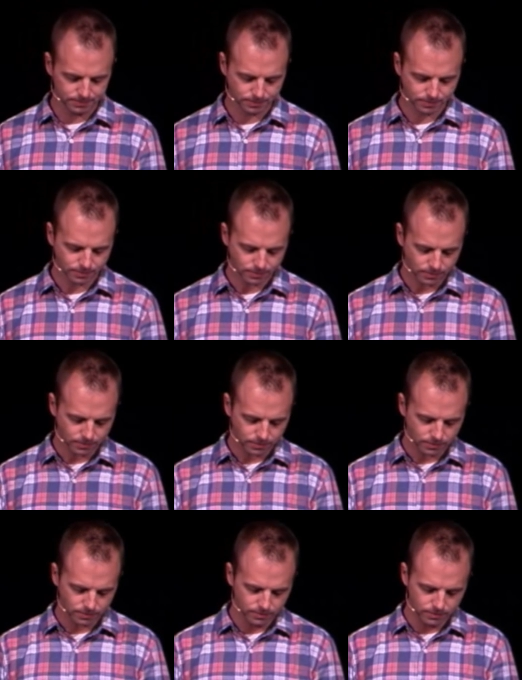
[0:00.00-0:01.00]

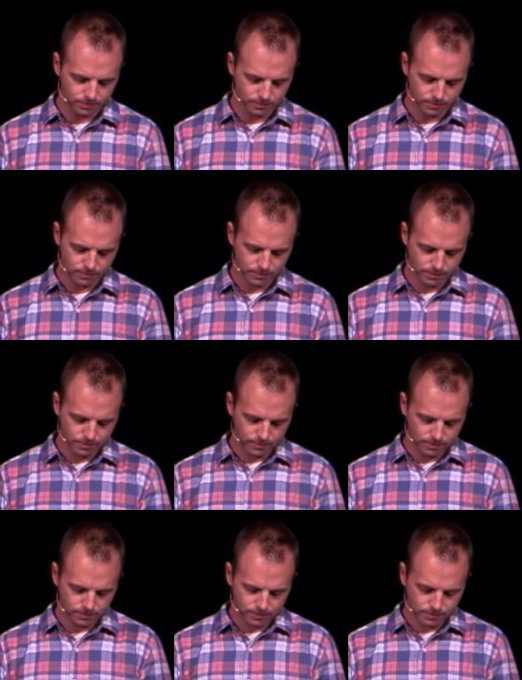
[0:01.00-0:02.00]

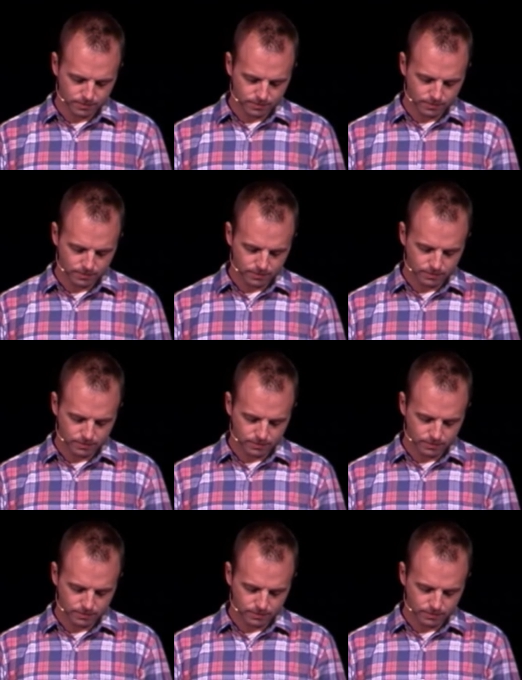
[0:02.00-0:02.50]
No one is speaking in this clip.